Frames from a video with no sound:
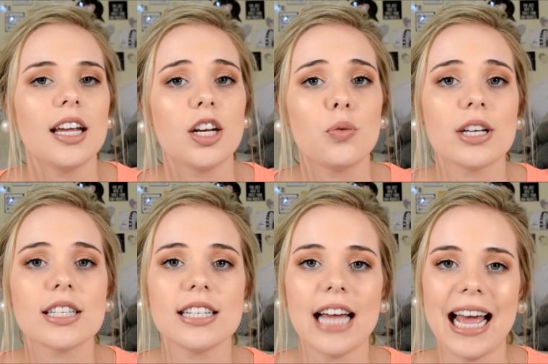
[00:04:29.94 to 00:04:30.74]
It
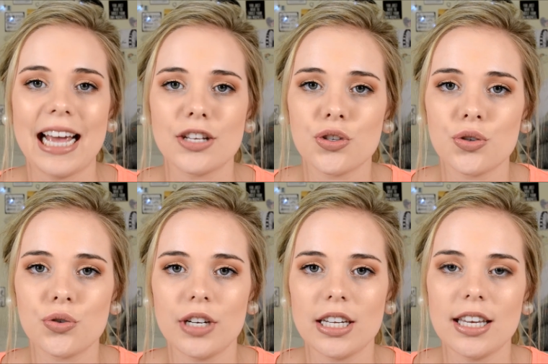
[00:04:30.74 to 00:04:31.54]
wasn't as
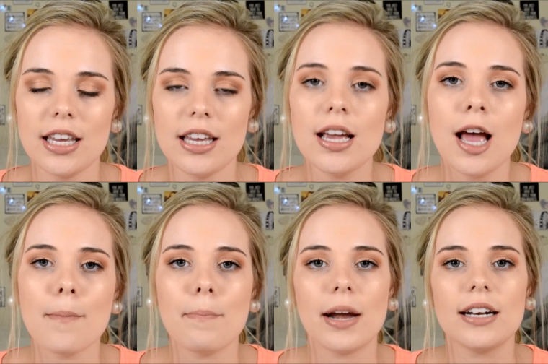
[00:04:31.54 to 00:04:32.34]
streaky,
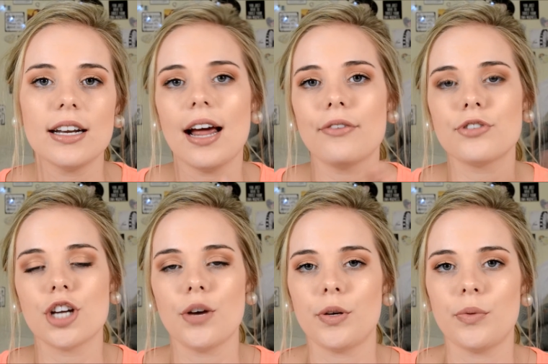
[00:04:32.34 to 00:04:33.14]
but I did have to
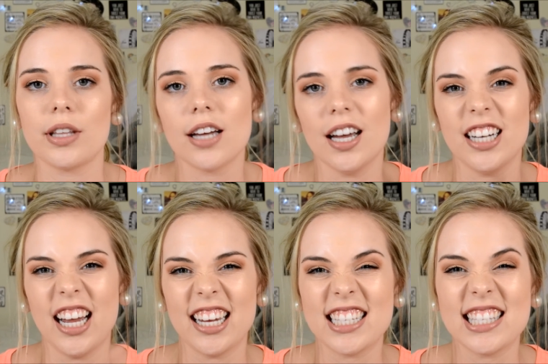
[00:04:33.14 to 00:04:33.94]
go in with kind of
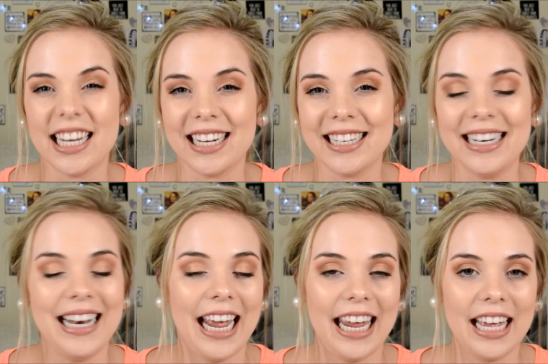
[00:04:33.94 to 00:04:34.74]
like second
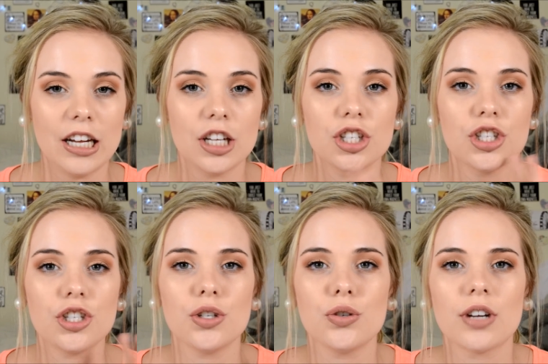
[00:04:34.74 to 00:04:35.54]
layer
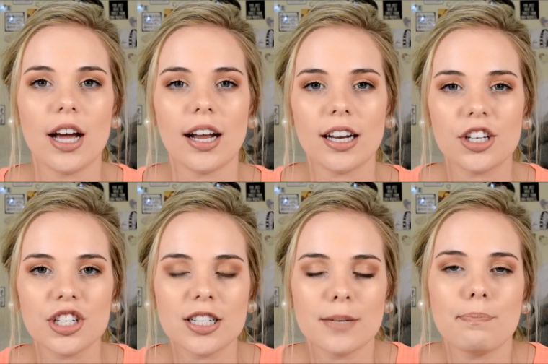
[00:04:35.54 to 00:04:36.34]
to kind of
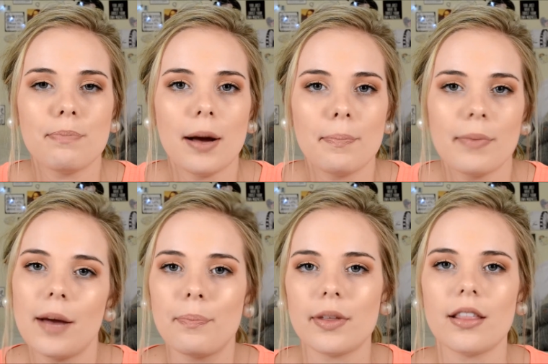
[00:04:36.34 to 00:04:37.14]
just pump
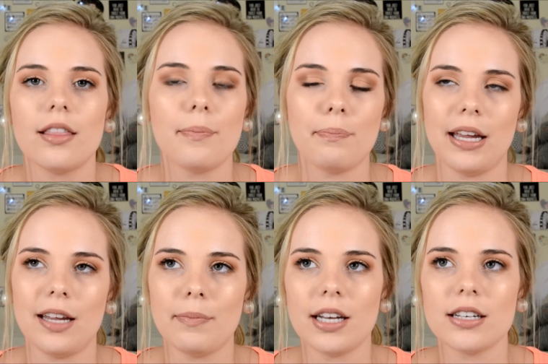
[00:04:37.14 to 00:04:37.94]
up the
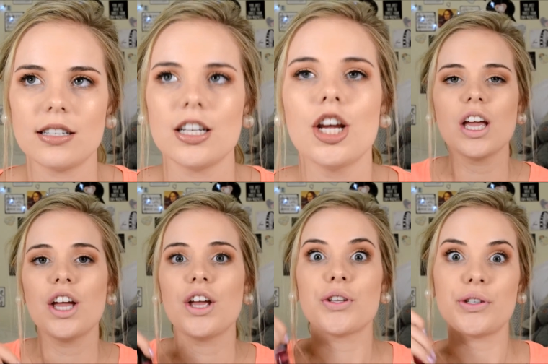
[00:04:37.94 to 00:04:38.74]
pigment.
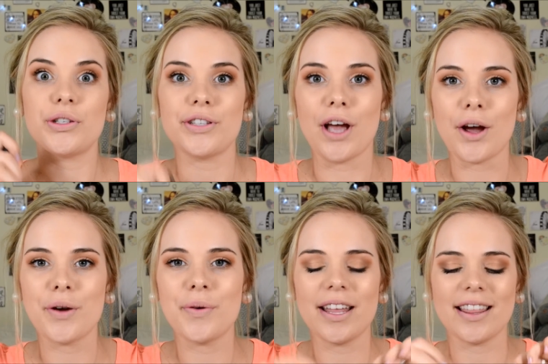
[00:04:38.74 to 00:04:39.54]

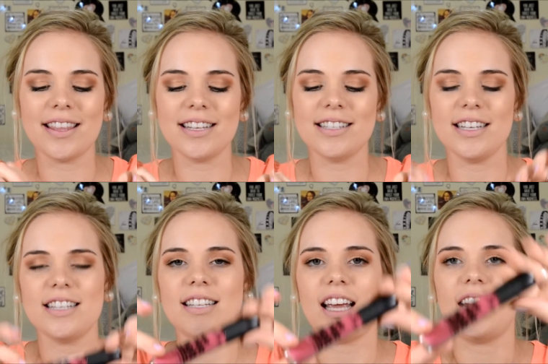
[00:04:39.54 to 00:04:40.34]
So this
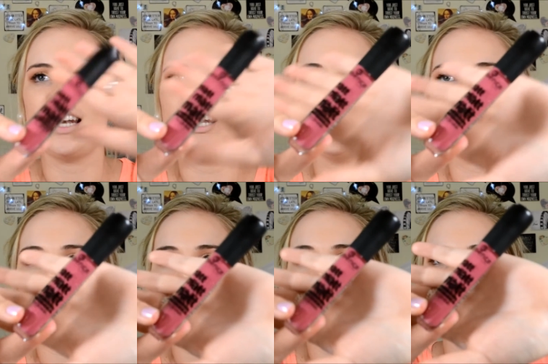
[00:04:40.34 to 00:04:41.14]
is
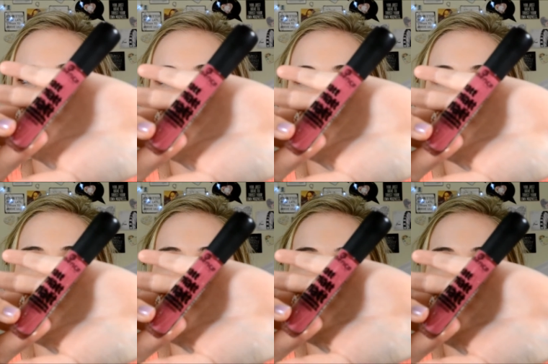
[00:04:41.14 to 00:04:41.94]
number
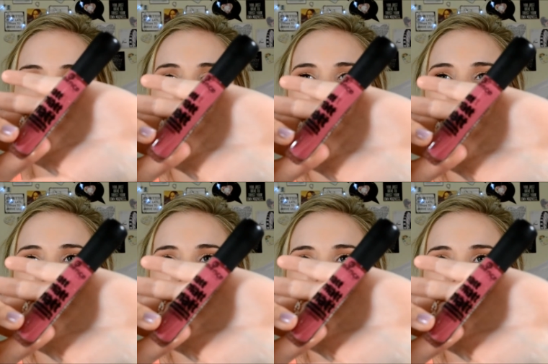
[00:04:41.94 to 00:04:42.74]
three,
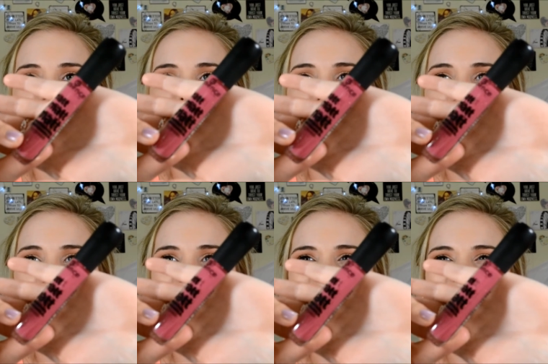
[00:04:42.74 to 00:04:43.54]
and this
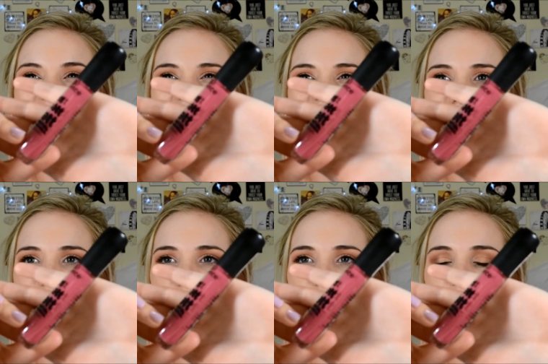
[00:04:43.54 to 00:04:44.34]
one
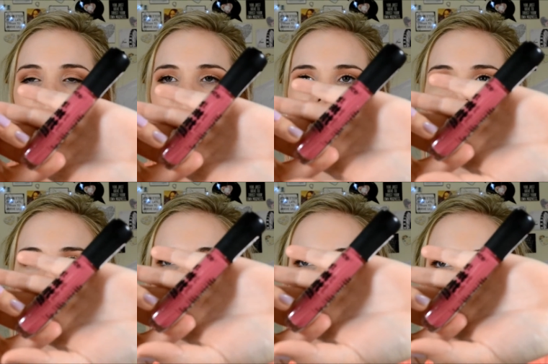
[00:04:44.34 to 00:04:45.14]
is almost like
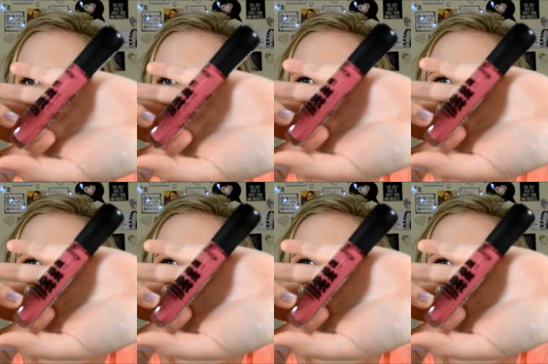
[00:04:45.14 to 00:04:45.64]
a rosy